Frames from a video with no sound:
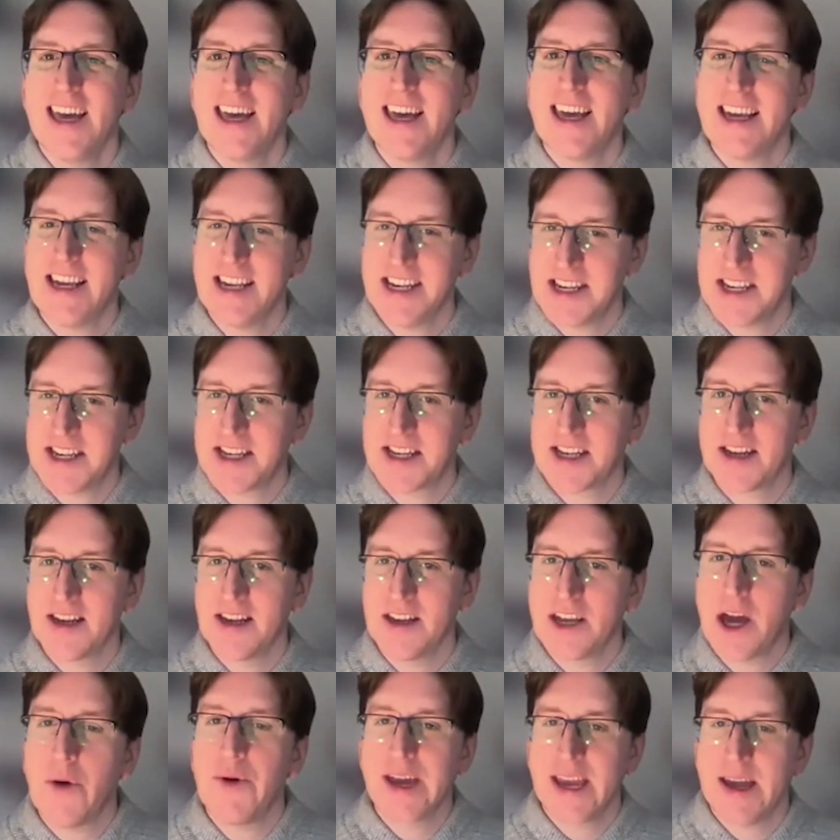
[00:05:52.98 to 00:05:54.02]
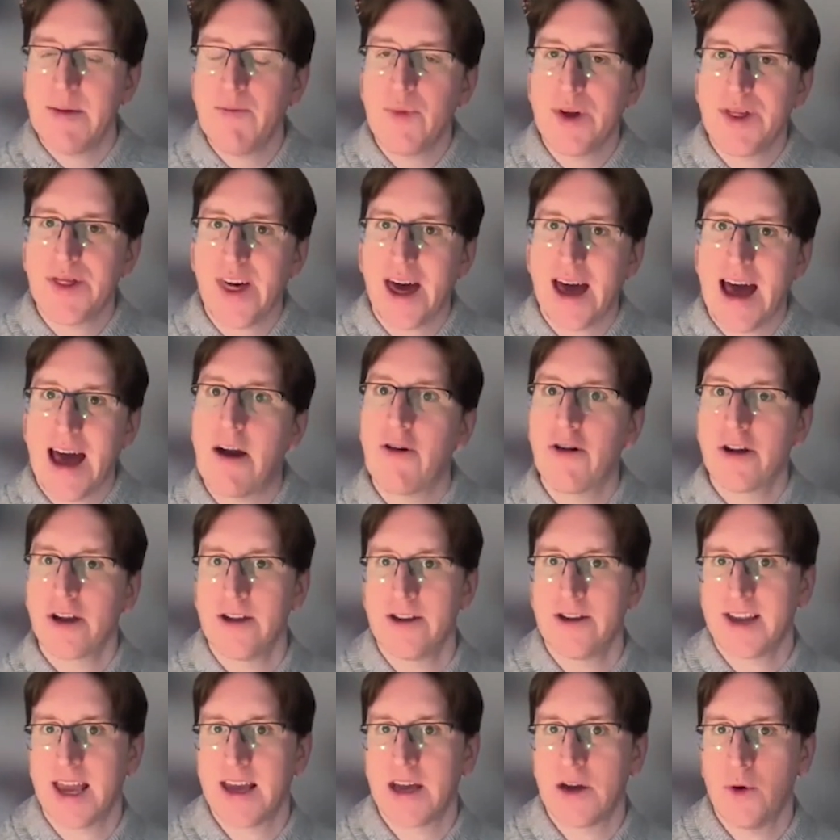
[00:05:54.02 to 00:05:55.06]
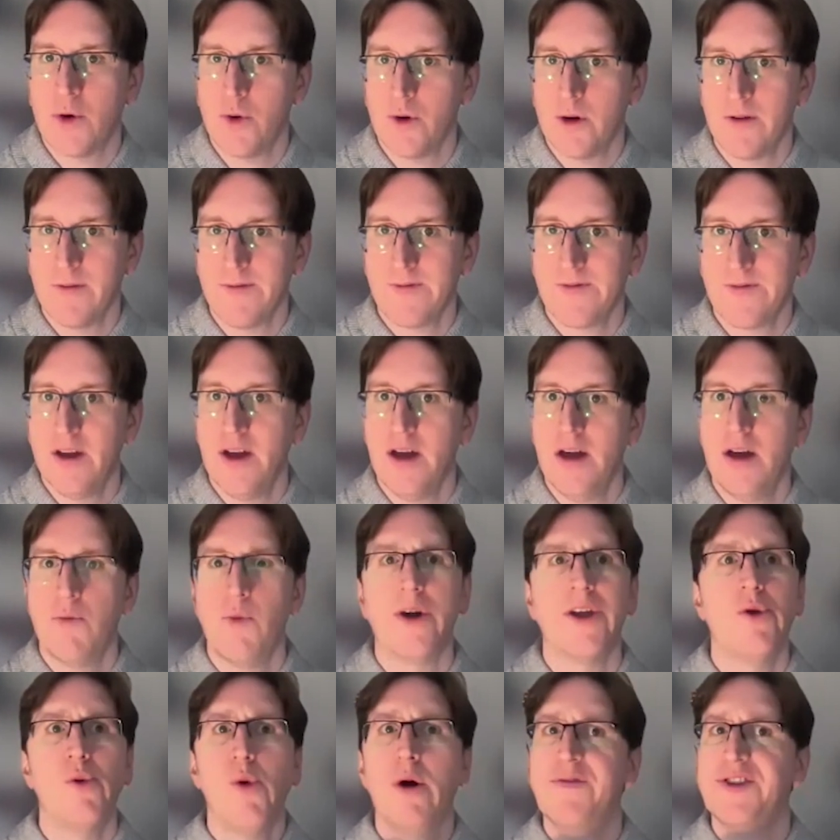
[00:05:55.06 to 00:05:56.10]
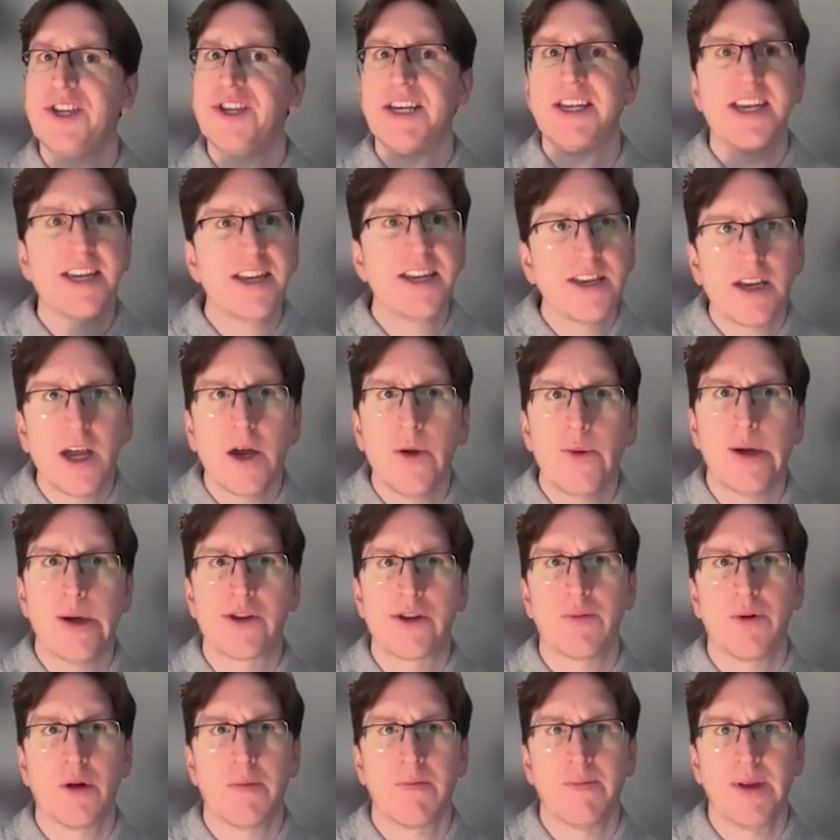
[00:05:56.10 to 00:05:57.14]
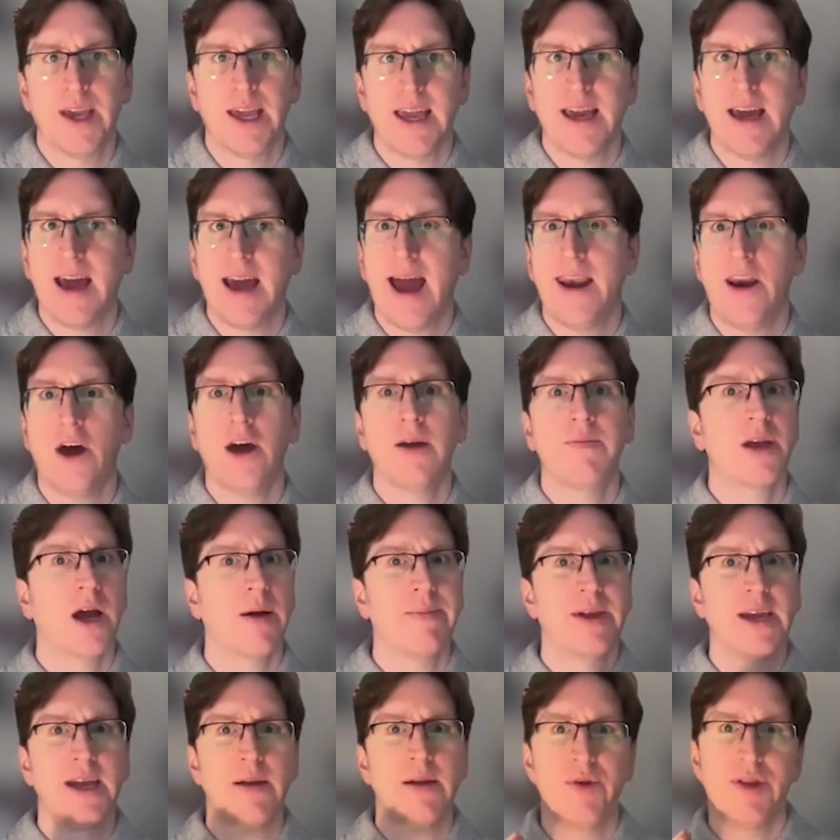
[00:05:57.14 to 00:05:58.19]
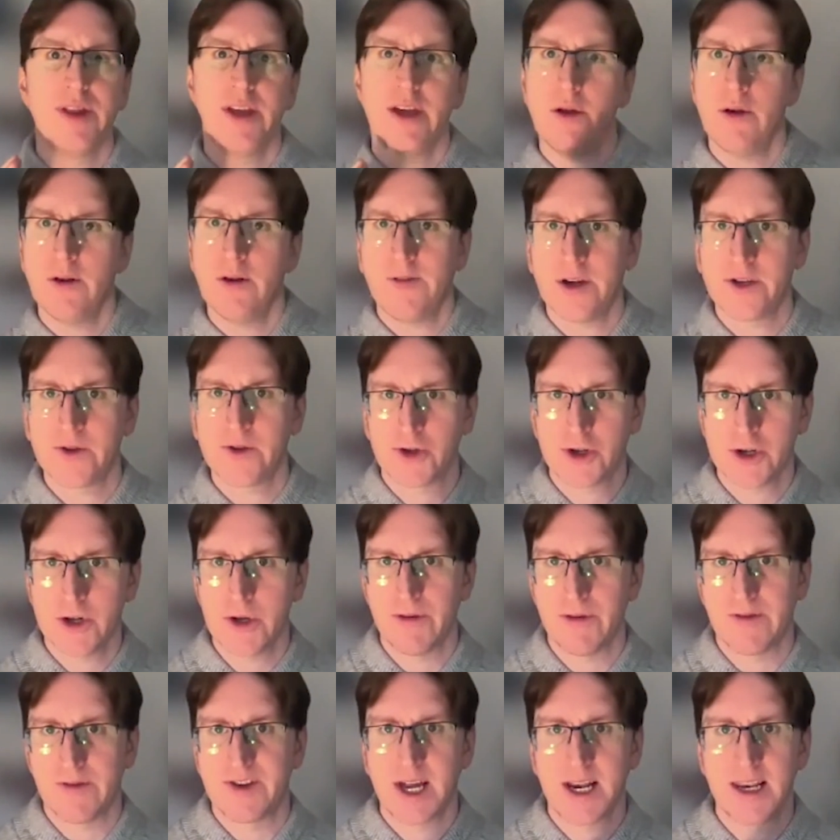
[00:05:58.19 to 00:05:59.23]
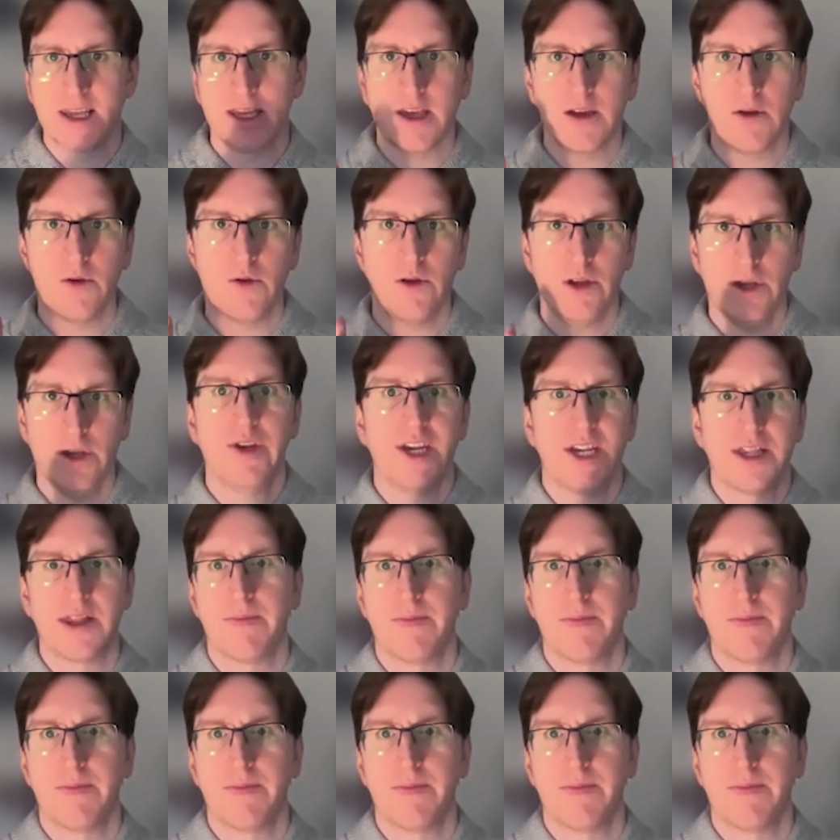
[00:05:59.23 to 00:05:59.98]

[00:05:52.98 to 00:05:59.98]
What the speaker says: is going in with that arrogant angle of, well, you obviously didn't know there was a problem here, and I'm coming in with the universal truth of telling you you did